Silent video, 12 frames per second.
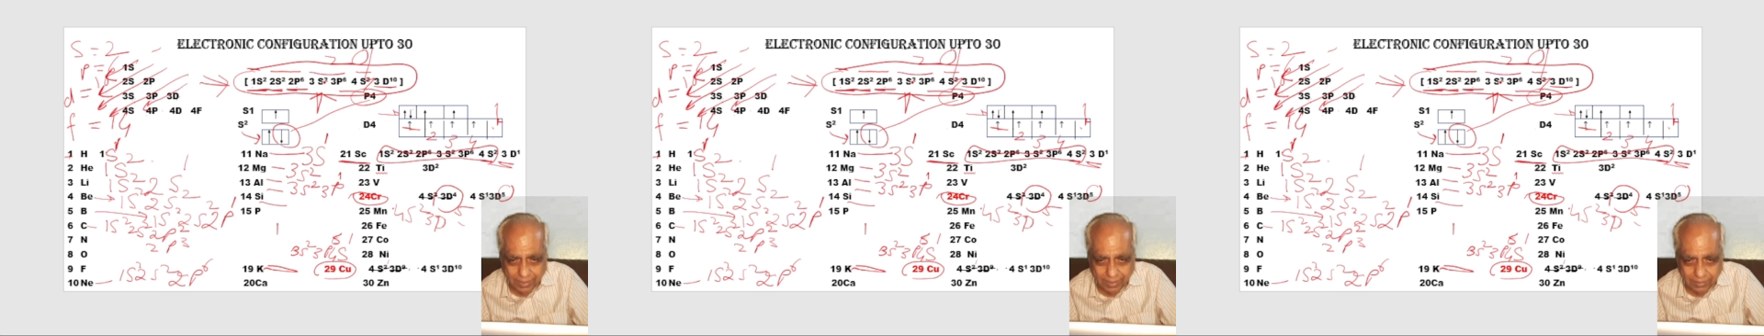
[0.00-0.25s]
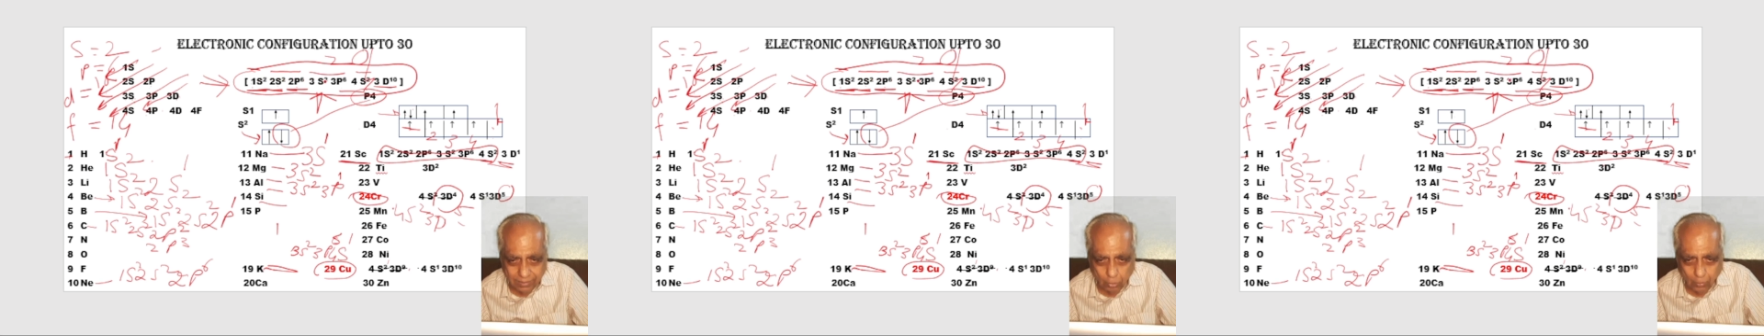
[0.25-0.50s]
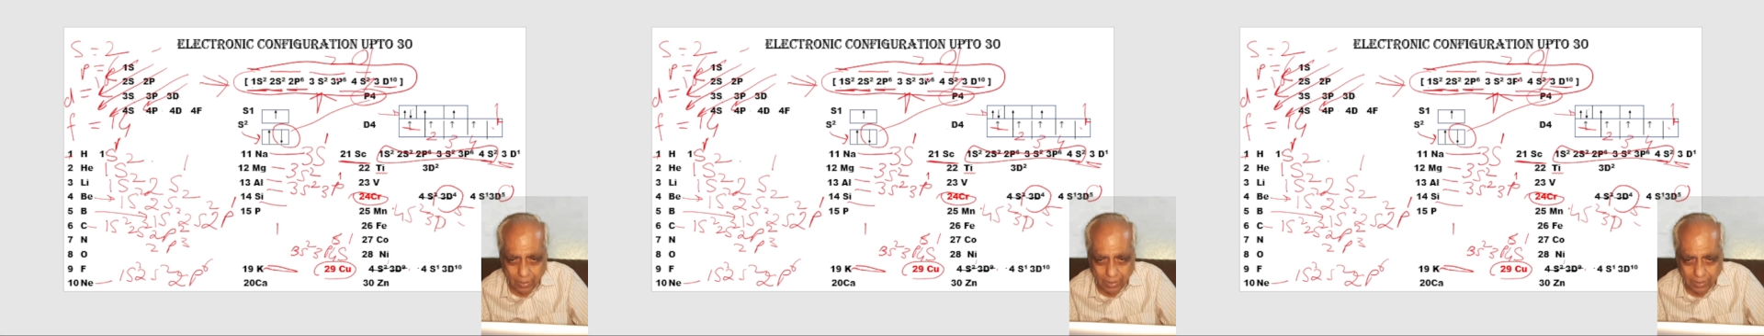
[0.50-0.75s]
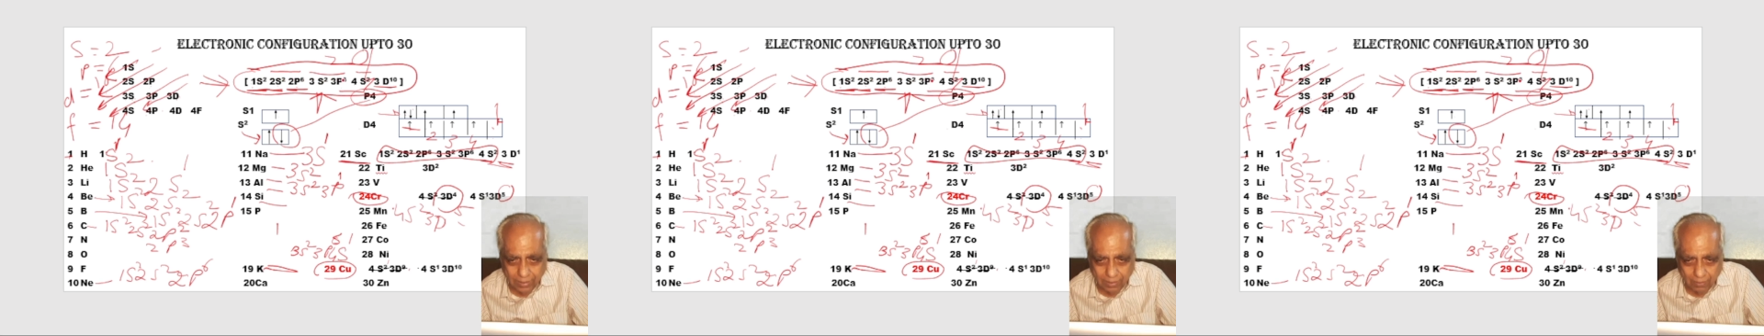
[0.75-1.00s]
12,
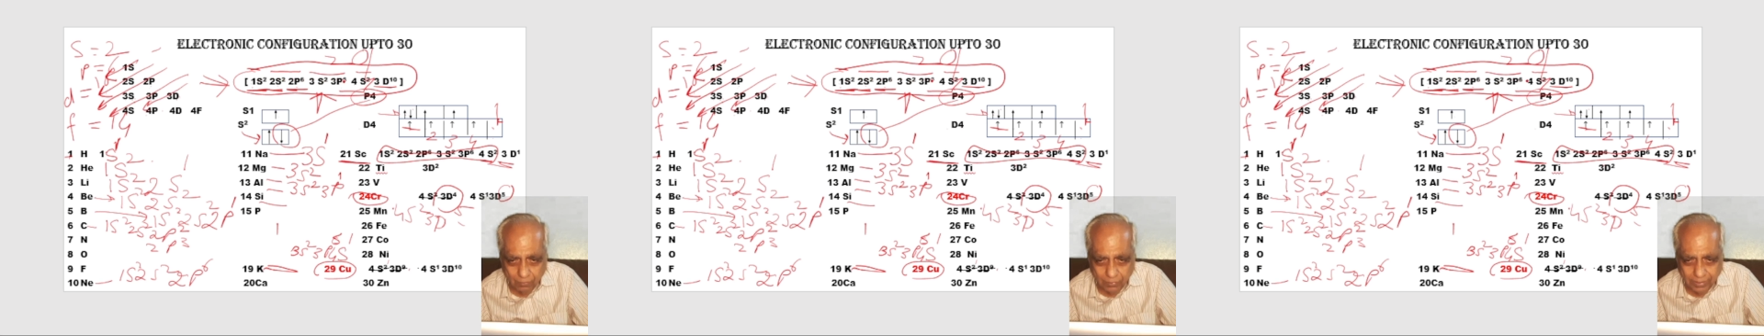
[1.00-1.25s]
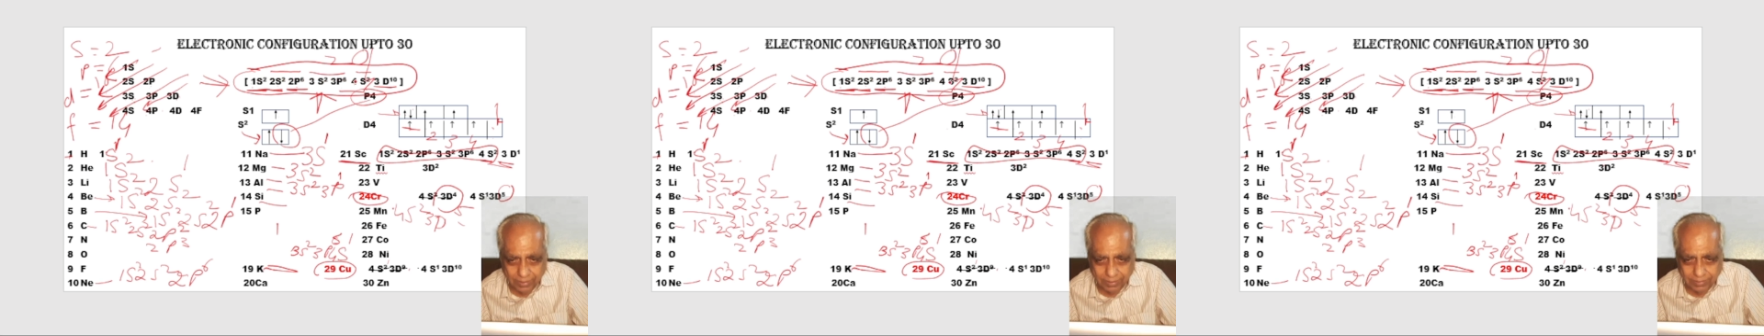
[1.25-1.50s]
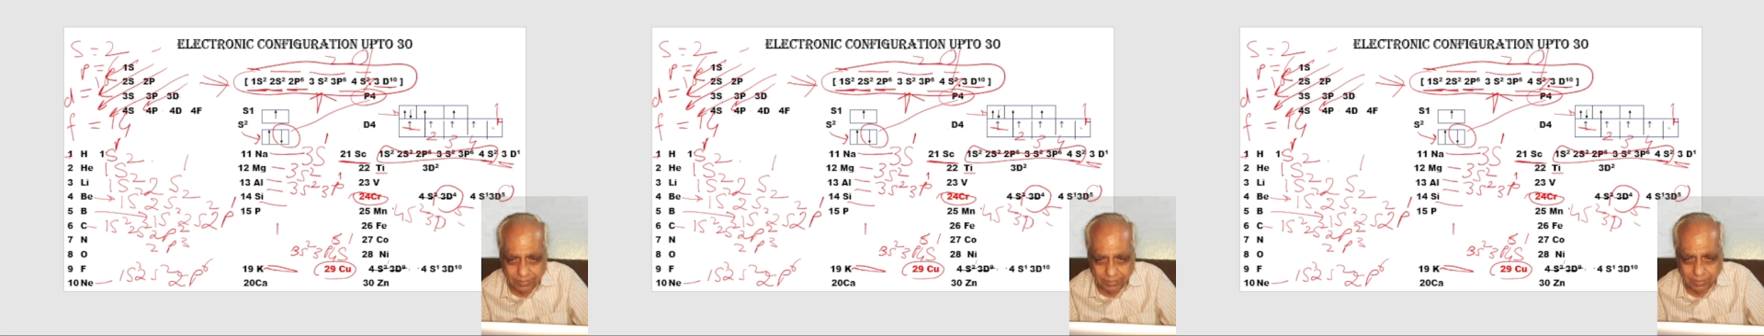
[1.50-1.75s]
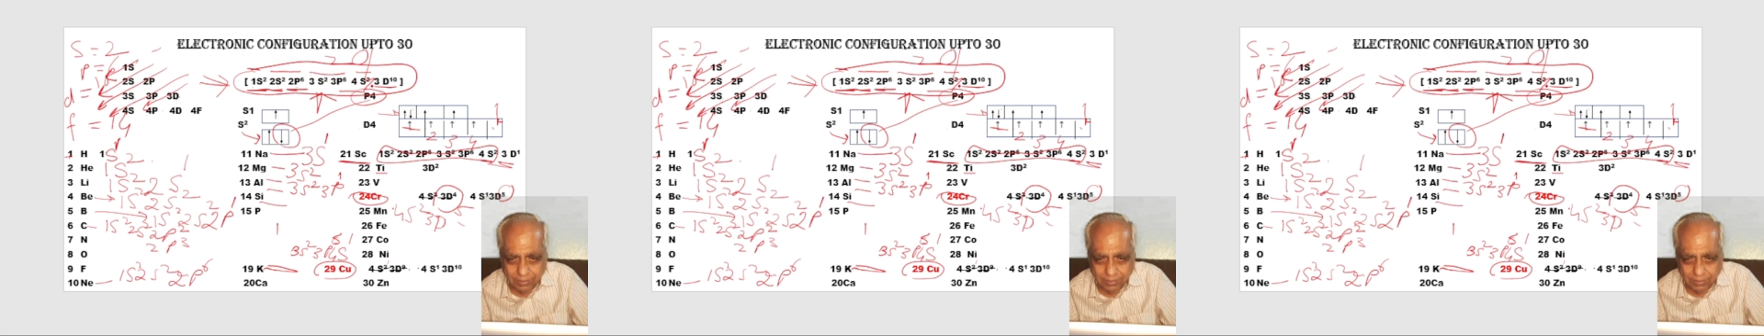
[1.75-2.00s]
18,
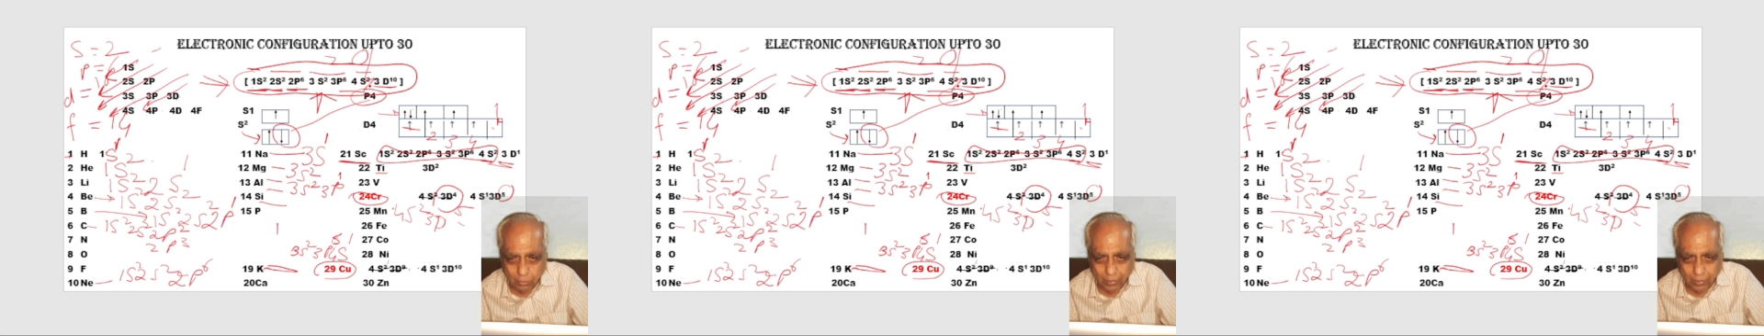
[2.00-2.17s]
20.